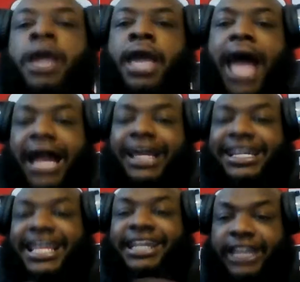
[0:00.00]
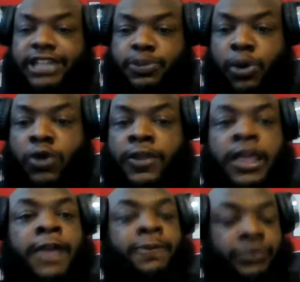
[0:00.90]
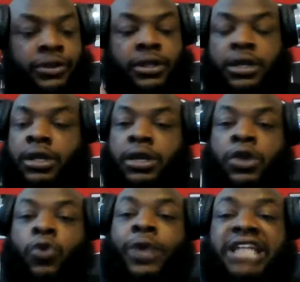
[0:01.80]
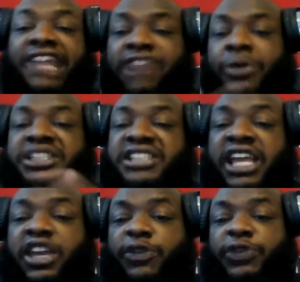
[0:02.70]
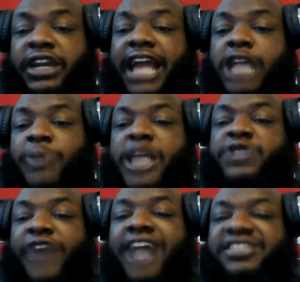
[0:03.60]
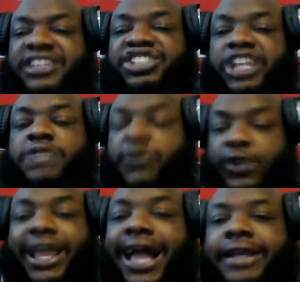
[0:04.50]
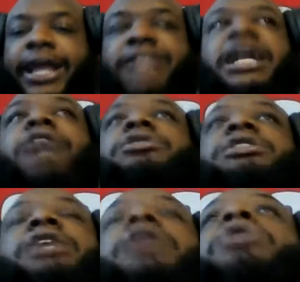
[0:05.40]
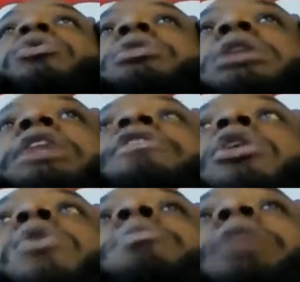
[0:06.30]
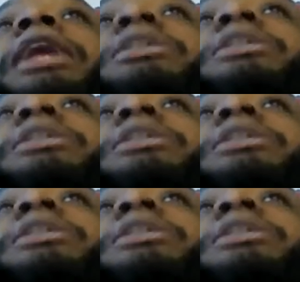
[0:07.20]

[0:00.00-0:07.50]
I look at it like this, bro. When Cleveland was thinking for the past 5, 6 years before they got nice, I used to say, yo, Cleveland gonna be that